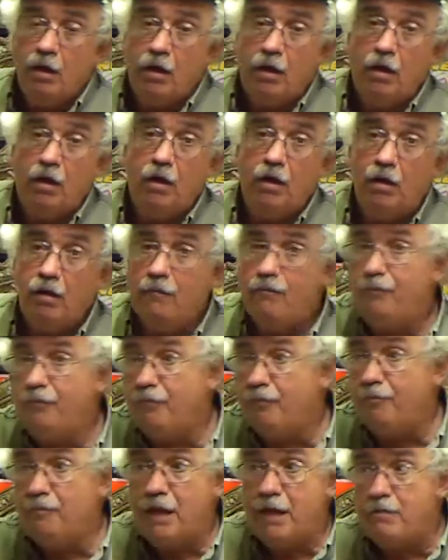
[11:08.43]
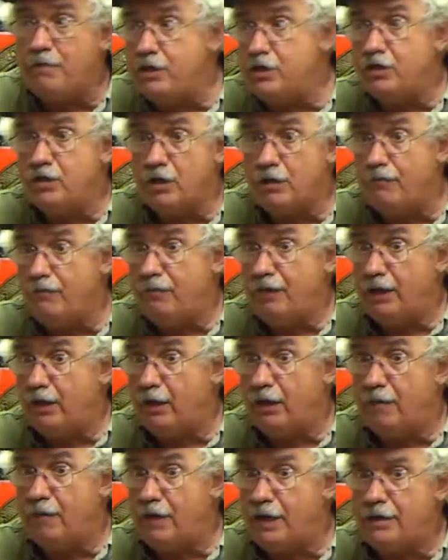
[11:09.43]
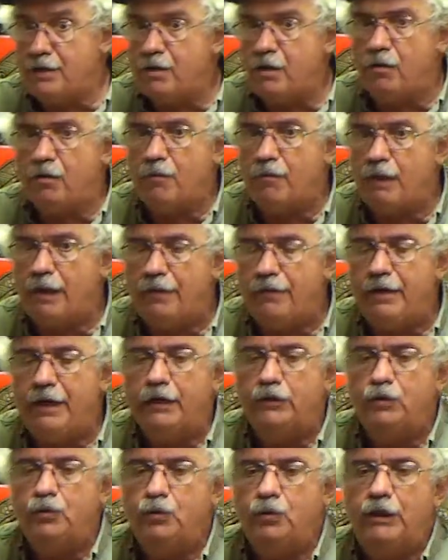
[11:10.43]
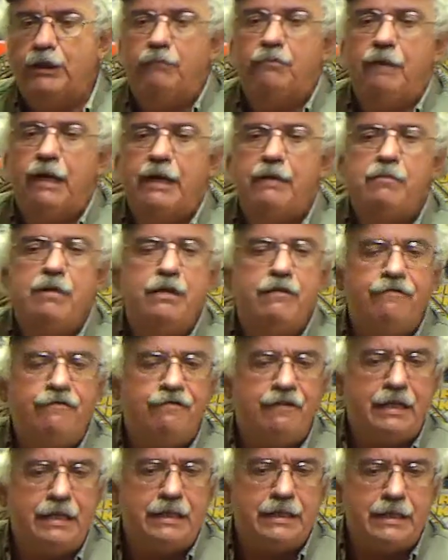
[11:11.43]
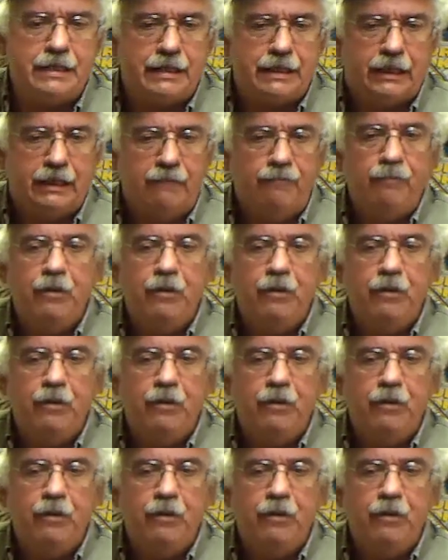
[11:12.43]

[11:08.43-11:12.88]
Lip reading: Maybe something that I may talk about next week, maybe fencing.